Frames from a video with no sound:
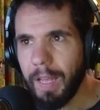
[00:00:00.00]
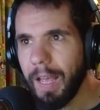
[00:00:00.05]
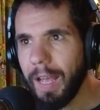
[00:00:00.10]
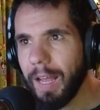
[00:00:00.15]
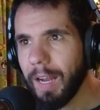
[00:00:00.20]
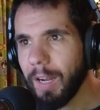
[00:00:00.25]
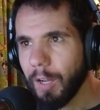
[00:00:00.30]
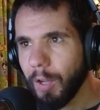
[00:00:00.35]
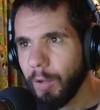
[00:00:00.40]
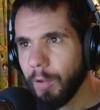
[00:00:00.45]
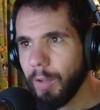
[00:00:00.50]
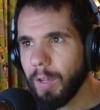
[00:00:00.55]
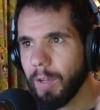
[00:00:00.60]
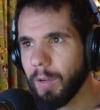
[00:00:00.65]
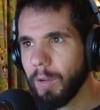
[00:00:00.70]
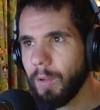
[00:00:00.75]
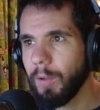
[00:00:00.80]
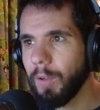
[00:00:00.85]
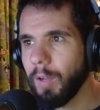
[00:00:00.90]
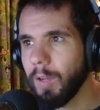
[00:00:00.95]
Hello,
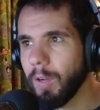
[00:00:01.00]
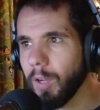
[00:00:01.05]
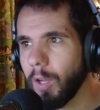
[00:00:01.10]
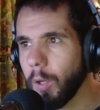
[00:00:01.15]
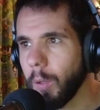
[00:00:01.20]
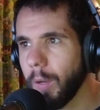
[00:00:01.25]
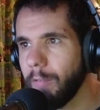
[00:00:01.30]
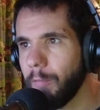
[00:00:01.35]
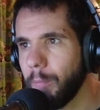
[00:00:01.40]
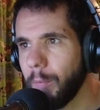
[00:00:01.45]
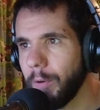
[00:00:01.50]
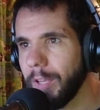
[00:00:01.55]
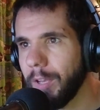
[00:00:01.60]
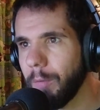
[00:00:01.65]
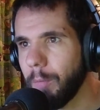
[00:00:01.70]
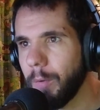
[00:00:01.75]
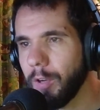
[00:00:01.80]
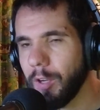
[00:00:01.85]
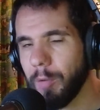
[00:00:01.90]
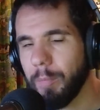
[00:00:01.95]
everybody,
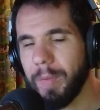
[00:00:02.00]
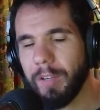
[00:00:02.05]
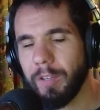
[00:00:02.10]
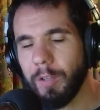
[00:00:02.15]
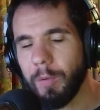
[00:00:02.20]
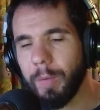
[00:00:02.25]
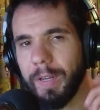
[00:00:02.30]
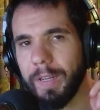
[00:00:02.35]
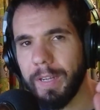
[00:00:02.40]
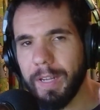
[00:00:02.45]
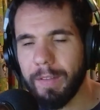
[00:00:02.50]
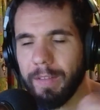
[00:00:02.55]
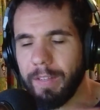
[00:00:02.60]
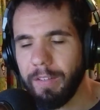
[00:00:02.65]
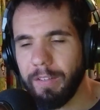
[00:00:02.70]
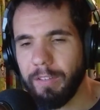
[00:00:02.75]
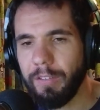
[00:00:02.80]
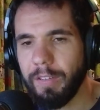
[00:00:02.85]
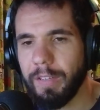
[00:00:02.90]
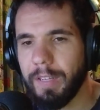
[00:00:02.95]
and welcome back to another
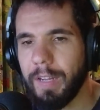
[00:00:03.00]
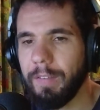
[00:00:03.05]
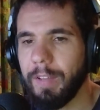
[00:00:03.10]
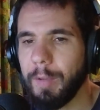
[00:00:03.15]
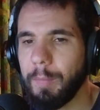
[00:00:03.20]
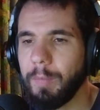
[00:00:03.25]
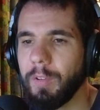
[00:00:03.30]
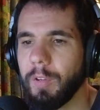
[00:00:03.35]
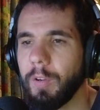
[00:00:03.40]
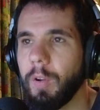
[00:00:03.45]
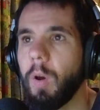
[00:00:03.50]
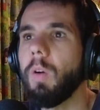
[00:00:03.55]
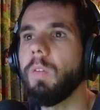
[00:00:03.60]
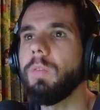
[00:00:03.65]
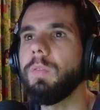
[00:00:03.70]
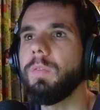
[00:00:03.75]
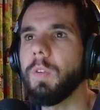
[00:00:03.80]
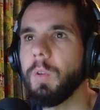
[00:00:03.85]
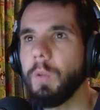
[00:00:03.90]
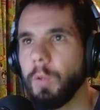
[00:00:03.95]
episode
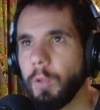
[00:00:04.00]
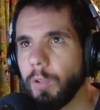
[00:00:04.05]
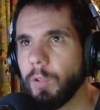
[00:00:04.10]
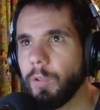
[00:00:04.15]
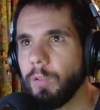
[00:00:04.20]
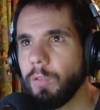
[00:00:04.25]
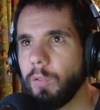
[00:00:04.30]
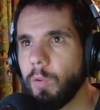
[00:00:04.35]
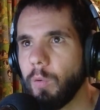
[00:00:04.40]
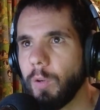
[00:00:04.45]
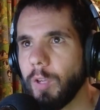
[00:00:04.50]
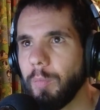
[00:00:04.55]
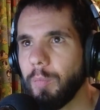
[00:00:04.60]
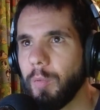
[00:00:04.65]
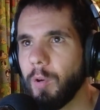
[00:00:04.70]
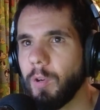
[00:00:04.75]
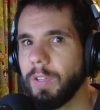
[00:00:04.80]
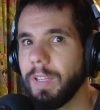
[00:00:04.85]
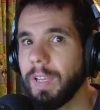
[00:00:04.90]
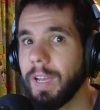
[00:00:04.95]
of the Luke Who's Talking
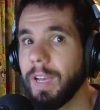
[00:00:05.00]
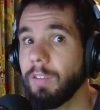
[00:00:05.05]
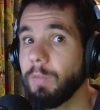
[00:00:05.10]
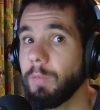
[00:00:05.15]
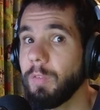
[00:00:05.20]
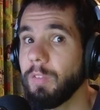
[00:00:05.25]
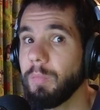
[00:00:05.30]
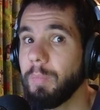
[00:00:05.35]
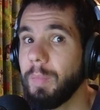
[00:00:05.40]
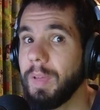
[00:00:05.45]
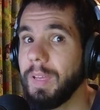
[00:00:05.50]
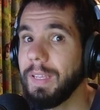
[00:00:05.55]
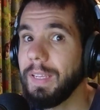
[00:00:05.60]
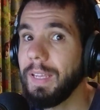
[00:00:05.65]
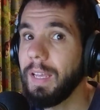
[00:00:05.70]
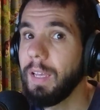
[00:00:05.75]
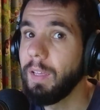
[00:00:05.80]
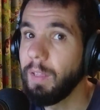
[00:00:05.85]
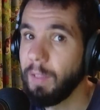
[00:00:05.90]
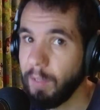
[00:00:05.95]
podcast with
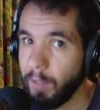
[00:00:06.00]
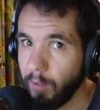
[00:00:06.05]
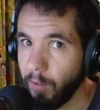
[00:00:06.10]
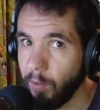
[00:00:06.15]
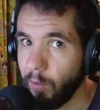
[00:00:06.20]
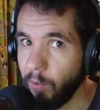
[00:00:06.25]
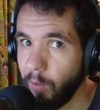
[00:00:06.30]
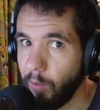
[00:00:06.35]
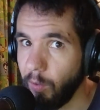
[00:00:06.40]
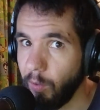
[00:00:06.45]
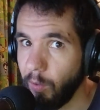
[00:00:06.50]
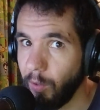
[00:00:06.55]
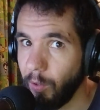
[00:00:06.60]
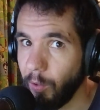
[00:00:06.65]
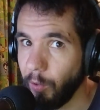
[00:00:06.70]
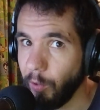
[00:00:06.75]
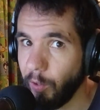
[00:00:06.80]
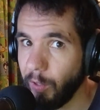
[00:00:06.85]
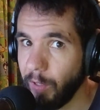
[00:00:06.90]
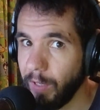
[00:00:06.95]
me,
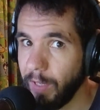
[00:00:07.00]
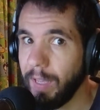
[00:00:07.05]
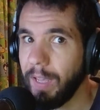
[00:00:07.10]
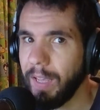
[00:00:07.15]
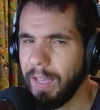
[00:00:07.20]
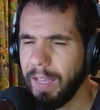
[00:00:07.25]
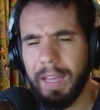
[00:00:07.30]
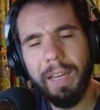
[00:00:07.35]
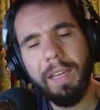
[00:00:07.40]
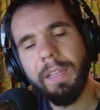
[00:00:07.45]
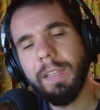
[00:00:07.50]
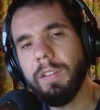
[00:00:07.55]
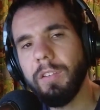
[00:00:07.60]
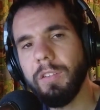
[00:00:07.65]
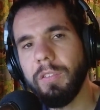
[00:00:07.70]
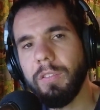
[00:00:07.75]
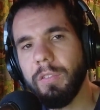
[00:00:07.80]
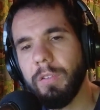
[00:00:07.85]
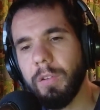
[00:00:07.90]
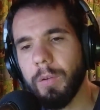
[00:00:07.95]
Luke. How you
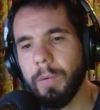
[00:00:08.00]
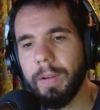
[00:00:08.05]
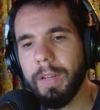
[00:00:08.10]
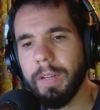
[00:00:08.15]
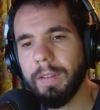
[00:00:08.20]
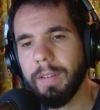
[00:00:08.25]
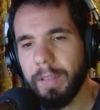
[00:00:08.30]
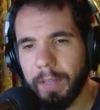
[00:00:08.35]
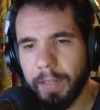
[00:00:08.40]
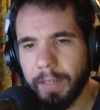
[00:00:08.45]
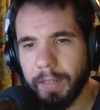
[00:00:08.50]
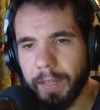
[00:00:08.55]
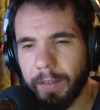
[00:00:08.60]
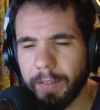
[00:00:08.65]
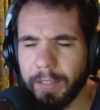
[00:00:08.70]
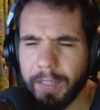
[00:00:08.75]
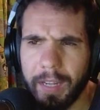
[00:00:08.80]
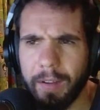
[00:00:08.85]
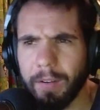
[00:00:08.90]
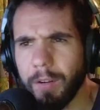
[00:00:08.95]
doing out there? How you
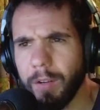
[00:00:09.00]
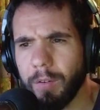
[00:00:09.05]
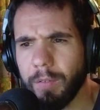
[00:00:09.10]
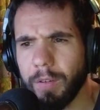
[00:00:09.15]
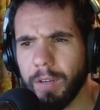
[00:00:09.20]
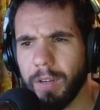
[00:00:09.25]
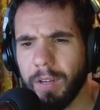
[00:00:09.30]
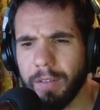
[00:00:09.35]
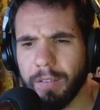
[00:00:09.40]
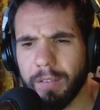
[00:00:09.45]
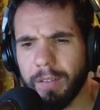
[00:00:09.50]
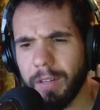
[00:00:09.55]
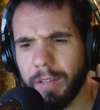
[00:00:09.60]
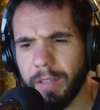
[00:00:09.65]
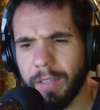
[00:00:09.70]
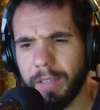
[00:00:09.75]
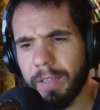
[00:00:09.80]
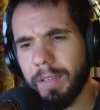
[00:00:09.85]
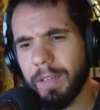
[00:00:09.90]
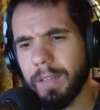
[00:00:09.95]
going? You going all right? Is it
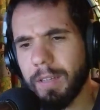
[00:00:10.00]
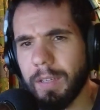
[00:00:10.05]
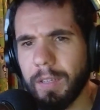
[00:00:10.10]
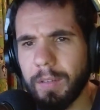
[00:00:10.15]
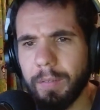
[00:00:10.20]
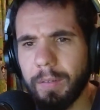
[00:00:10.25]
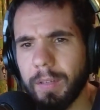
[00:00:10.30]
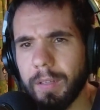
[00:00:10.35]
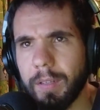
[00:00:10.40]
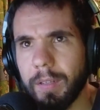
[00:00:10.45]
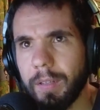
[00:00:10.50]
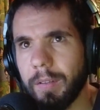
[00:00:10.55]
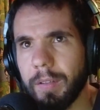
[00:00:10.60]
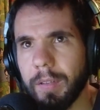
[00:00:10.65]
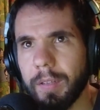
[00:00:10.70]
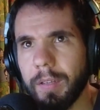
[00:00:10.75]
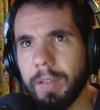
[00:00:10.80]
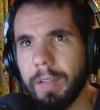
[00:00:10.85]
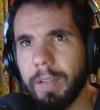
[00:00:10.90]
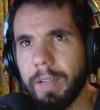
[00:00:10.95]

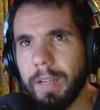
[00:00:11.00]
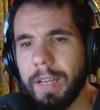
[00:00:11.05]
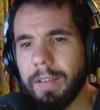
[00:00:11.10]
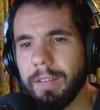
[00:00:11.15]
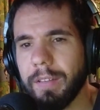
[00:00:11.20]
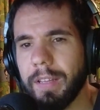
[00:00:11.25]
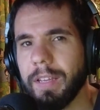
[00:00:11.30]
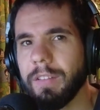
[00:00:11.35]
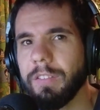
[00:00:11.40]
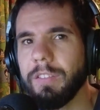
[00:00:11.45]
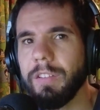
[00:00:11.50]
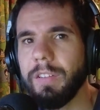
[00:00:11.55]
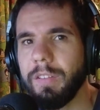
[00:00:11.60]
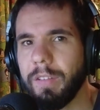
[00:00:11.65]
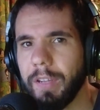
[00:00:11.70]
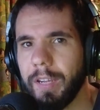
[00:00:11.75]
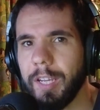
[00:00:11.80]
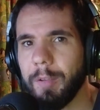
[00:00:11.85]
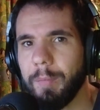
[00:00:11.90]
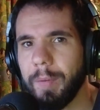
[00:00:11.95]
okay? How's your
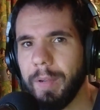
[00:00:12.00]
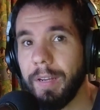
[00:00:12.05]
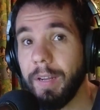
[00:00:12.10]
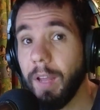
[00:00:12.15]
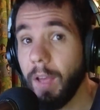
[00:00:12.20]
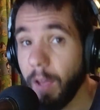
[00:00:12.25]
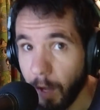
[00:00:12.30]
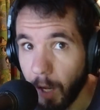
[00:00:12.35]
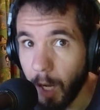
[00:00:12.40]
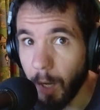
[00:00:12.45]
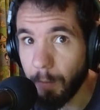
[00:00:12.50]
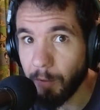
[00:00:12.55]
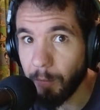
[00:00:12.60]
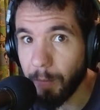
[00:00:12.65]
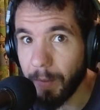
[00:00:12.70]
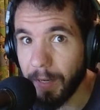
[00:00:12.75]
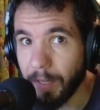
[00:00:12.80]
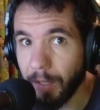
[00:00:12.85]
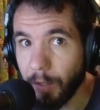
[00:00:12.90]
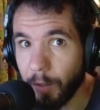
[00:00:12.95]
day been? Hope it's
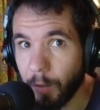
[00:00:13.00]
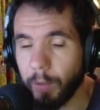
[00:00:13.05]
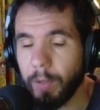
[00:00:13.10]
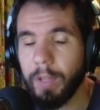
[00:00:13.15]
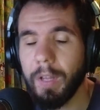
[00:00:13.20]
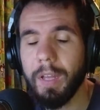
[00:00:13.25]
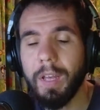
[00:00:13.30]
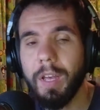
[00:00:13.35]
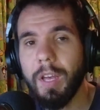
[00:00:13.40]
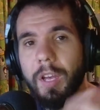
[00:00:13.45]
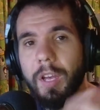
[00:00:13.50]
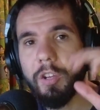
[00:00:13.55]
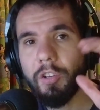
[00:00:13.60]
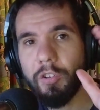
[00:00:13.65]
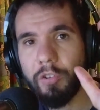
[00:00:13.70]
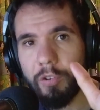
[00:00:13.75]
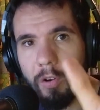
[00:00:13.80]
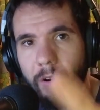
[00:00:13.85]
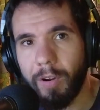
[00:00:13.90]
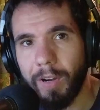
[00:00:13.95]
been good.
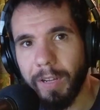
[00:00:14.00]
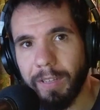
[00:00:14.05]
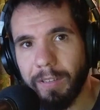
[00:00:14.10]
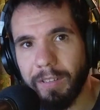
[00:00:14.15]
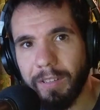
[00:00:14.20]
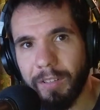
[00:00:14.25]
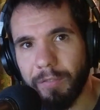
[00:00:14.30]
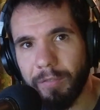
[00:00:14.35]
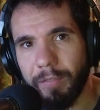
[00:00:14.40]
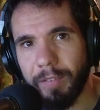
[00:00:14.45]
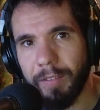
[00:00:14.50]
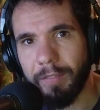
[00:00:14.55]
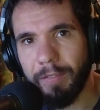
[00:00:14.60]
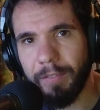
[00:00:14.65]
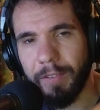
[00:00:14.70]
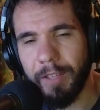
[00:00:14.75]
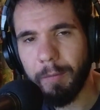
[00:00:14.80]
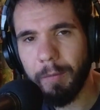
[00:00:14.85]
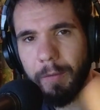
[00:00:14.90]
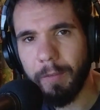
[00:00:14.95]
Trying a different
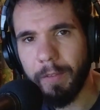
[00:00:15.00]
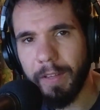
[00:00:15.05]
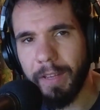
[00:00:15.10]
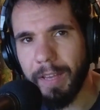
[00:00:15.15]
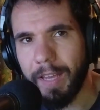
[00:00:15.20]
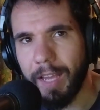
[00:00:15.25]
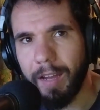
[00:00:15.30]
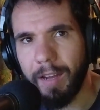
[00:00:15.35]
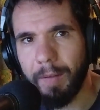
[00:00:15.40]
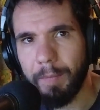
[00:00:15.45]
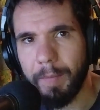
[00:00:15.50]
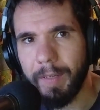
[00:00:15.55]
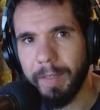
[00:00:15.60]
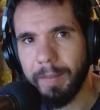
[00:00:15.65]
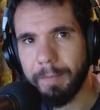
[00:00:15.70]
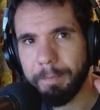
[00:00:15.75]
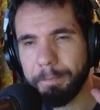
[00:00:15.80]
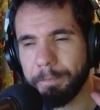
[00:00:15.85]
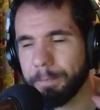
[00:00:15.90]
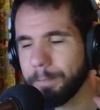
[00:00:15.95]
thing with the
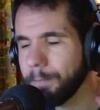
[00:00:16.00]
camera.